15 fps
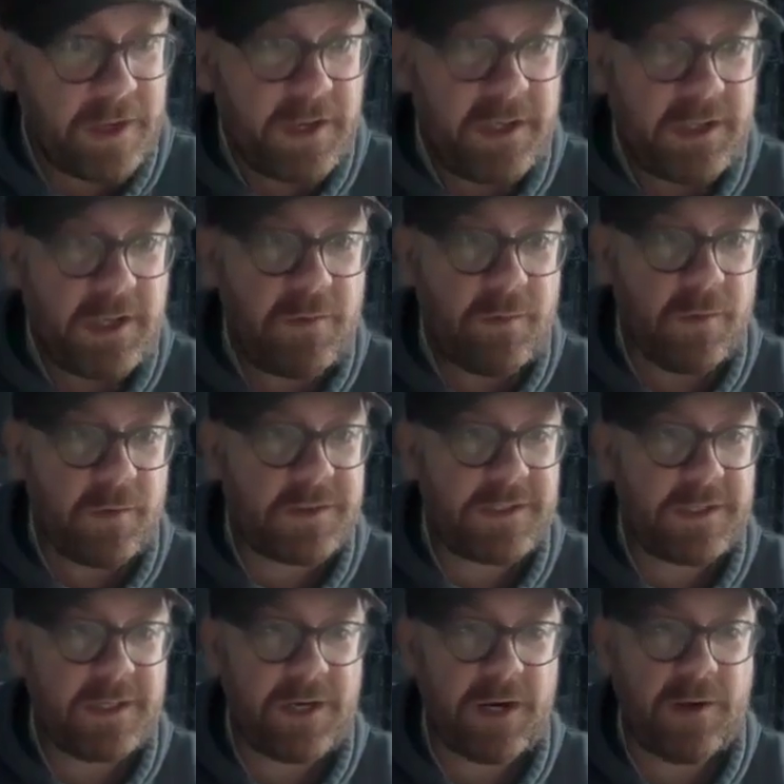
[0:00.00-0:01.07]
You ought
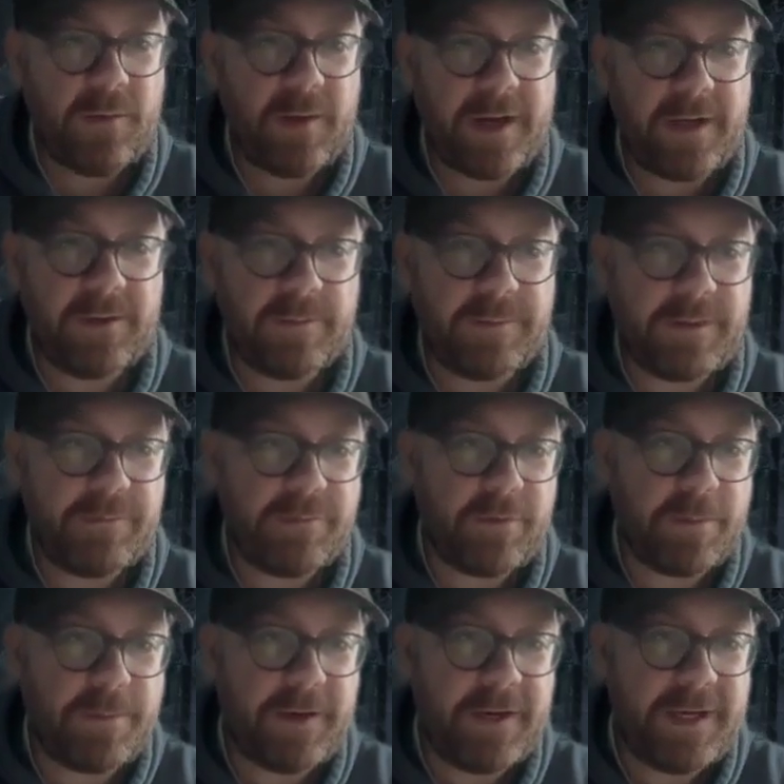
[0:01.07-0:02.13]
to go where you'll be
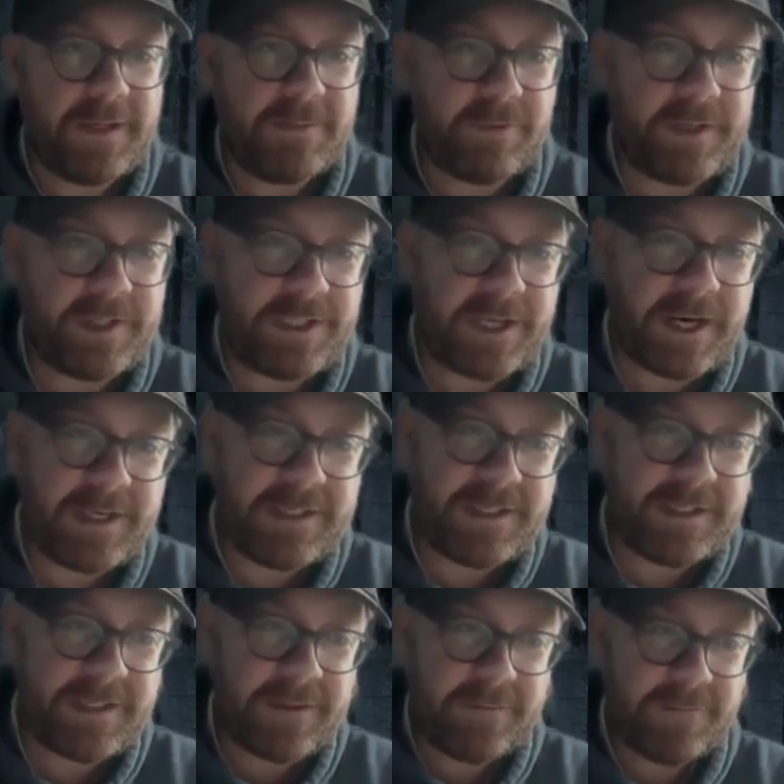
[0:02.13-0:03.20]
properly
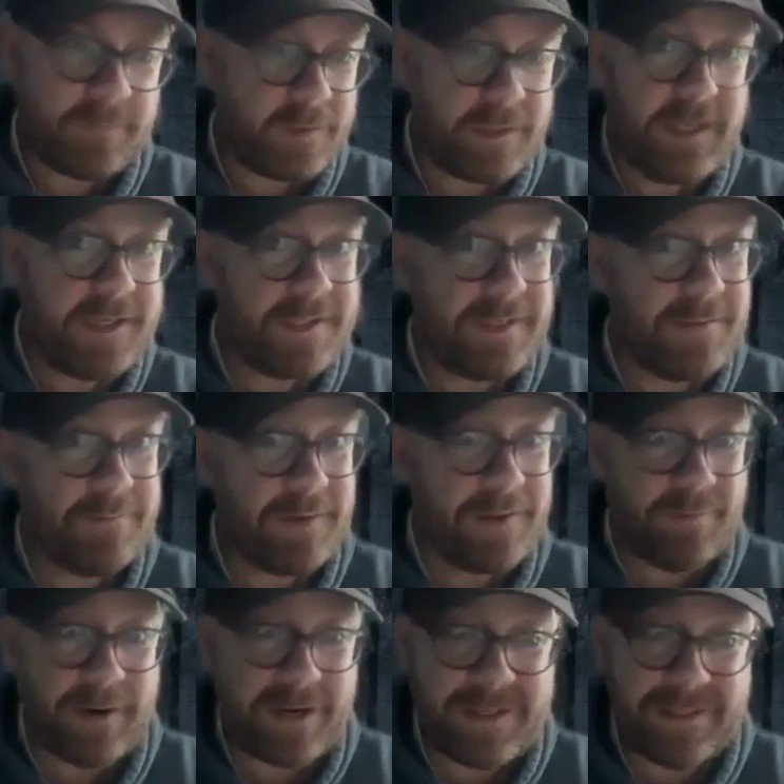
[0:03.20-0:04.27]
appreciated. You're simply
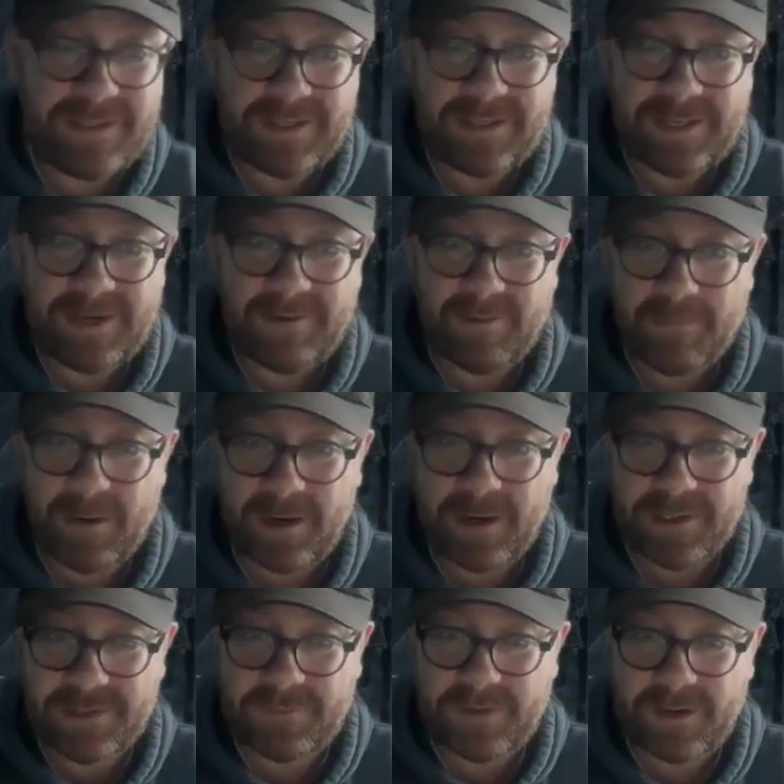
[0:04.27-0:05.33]
wasted here among
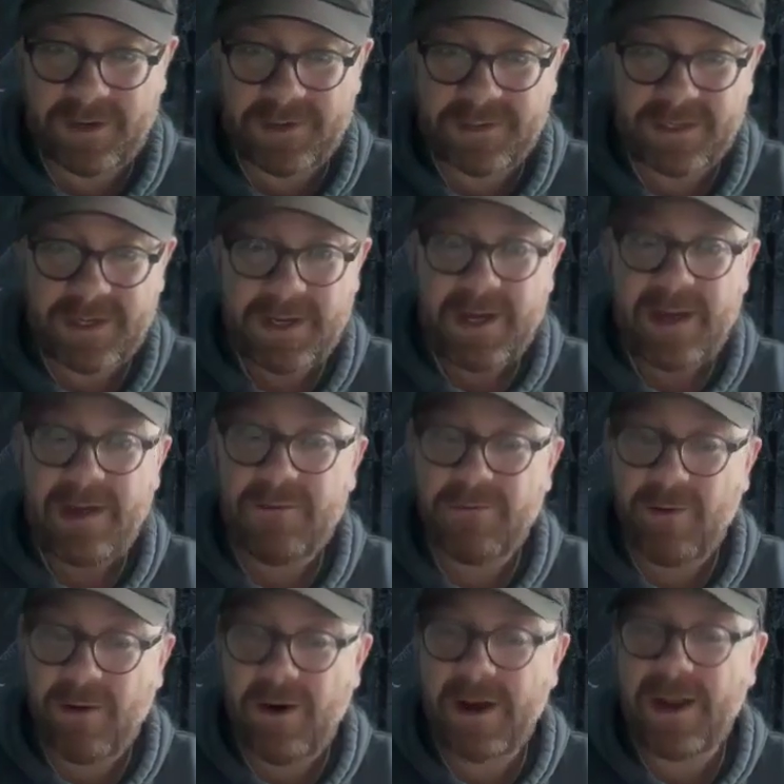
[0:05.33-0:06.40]
us fellows. If
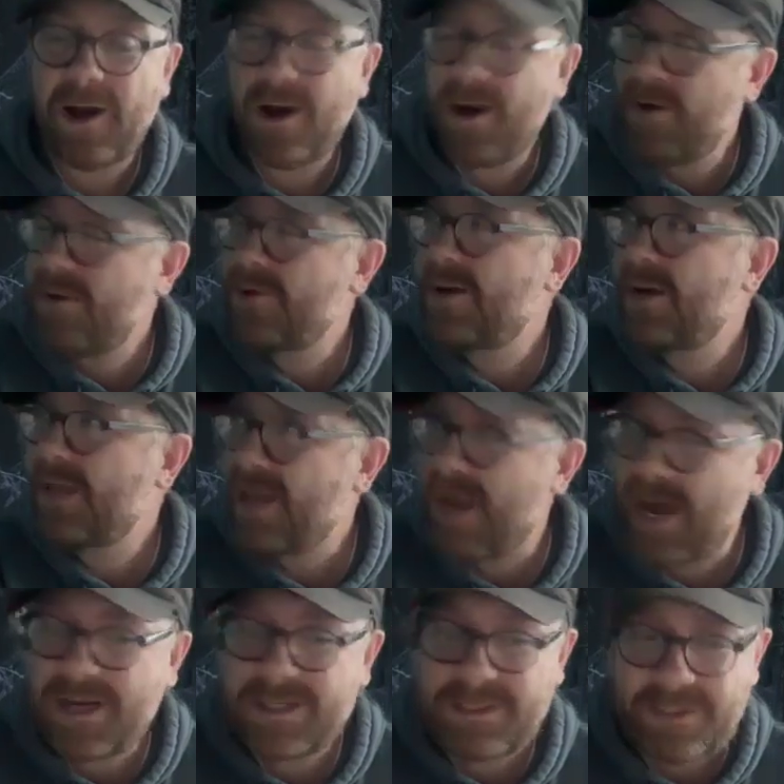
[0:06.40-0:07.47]
I only
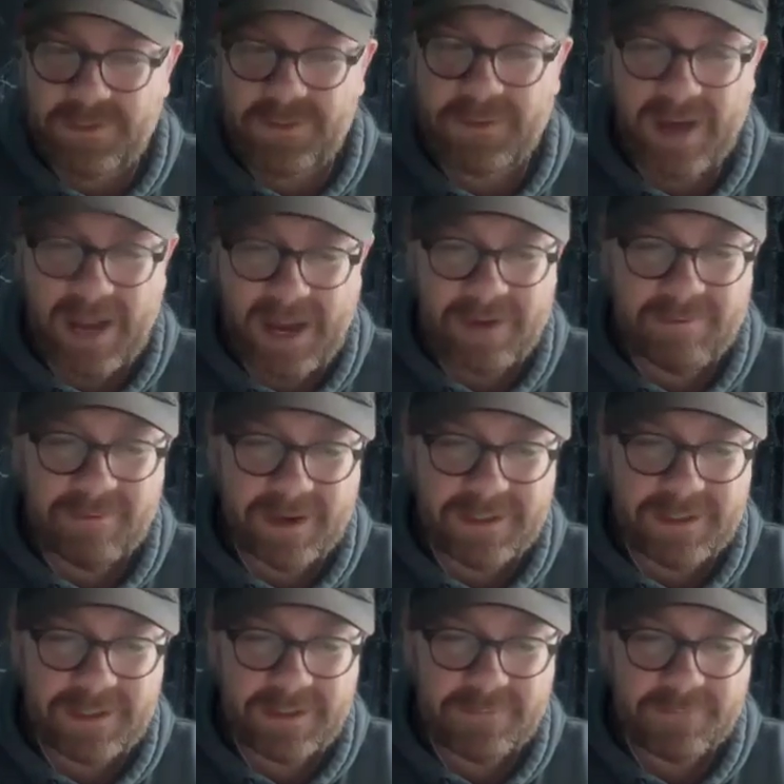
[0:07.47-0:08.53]
had your head,
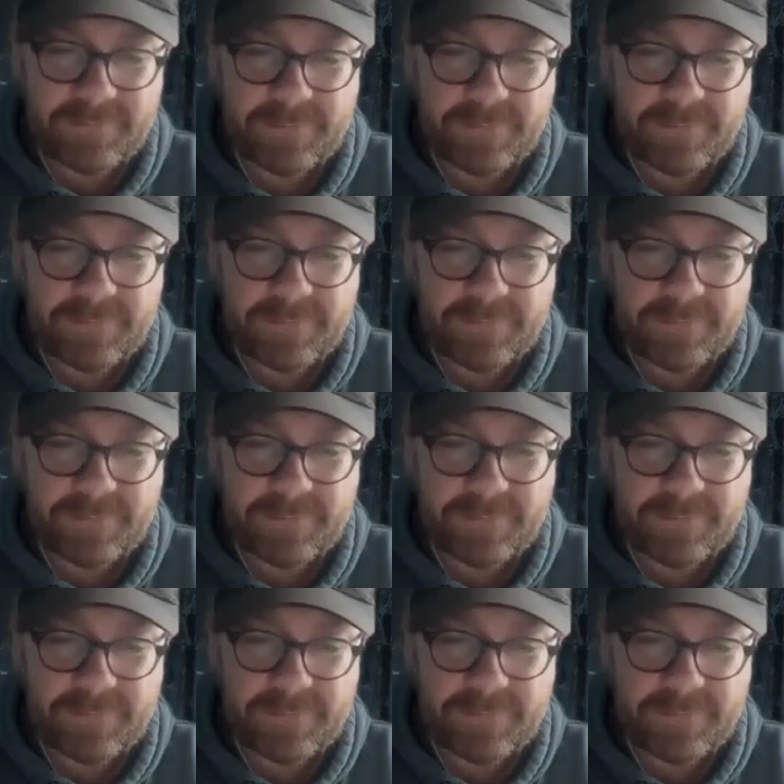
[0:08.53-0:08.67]
Ratty."